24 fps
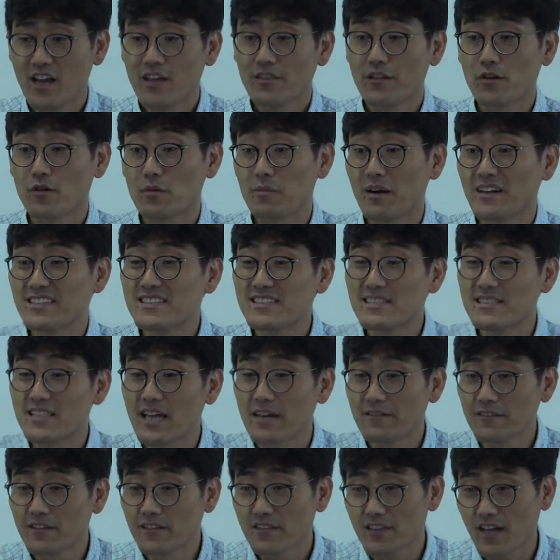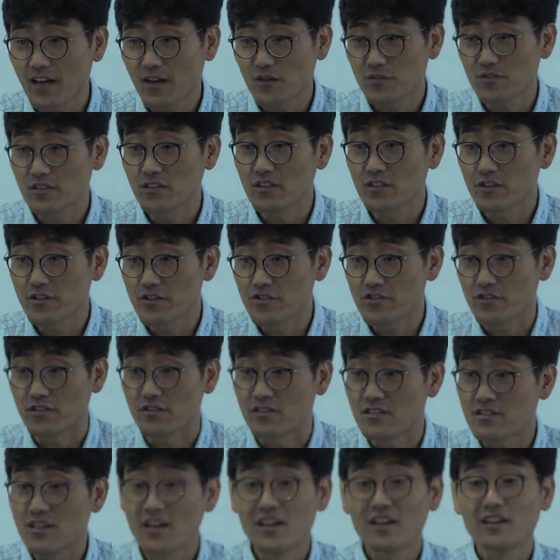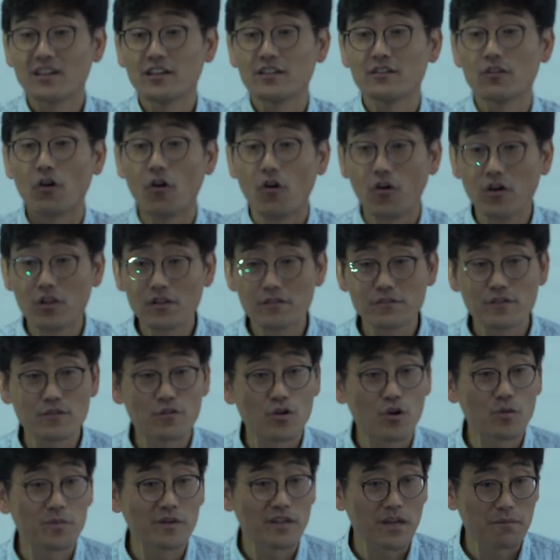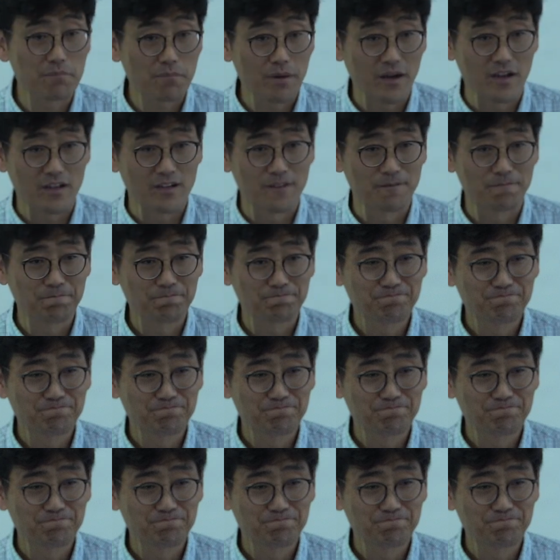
there were about 7,000 Christians in all of the Roman Empire.